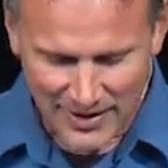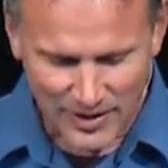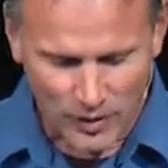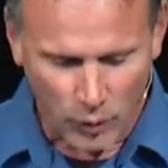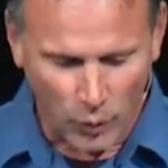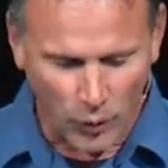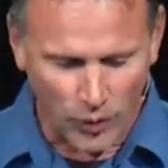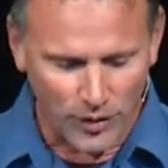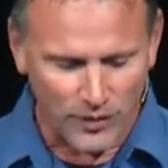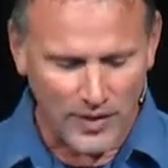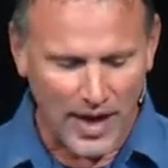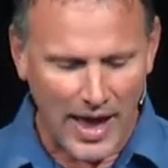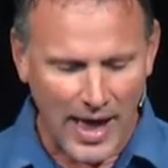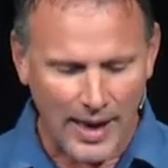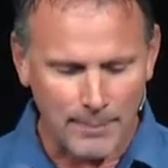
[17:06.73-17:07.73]
The Word of
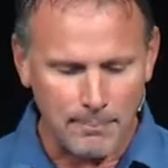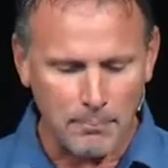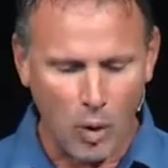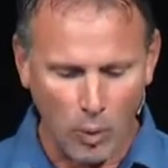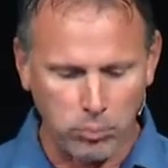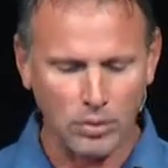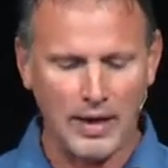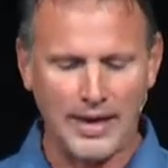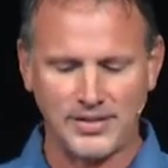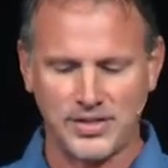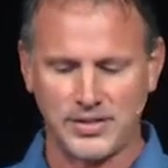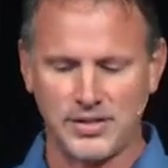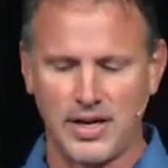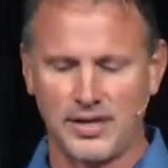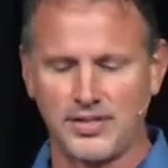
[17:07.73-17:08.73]
God
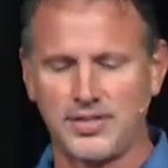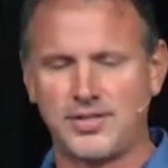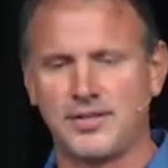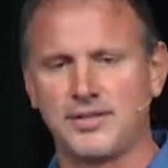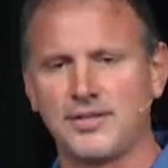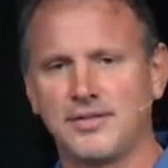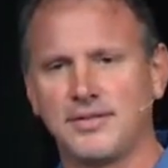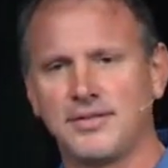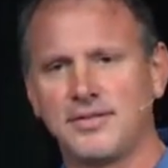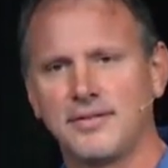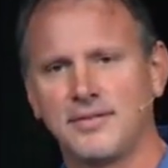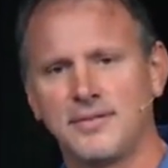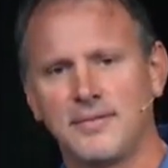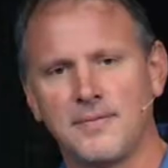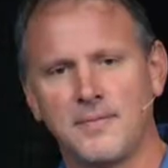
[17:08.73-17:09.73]
mobilizes us.
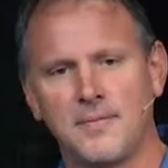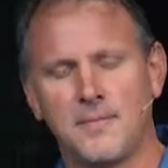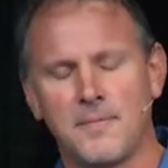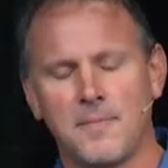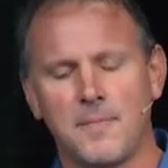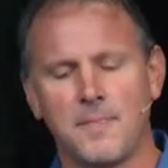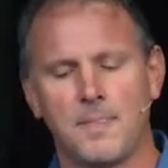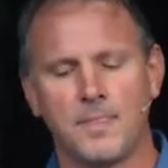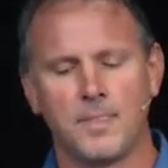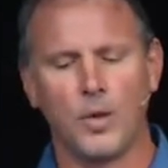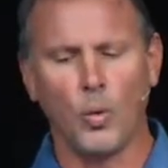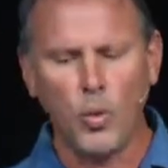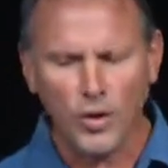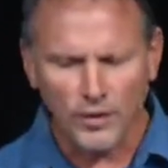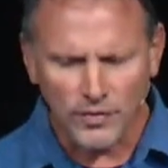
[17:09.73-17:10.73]
The
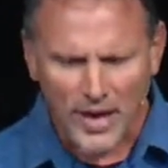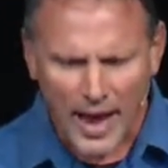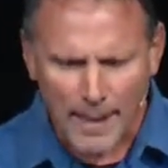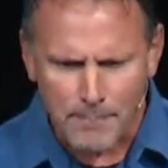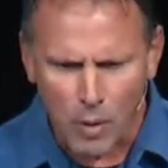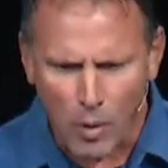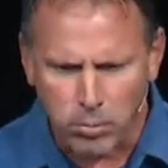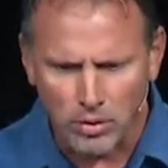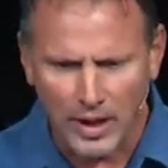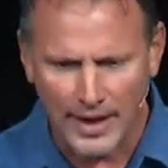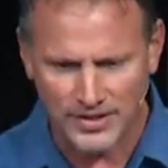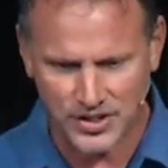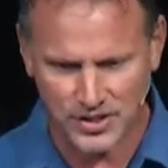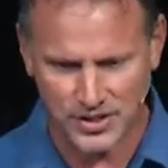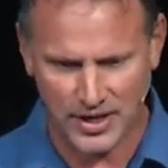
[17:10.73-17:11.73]
Word of God
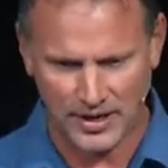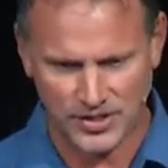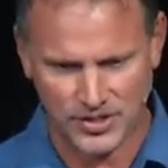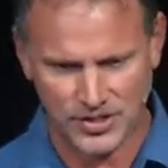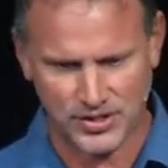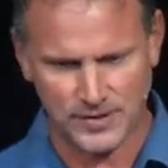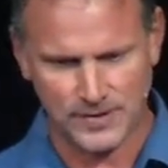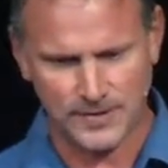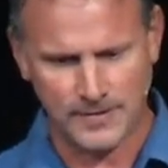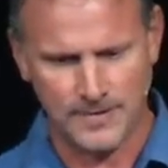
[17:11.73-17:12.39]
mobilizes us.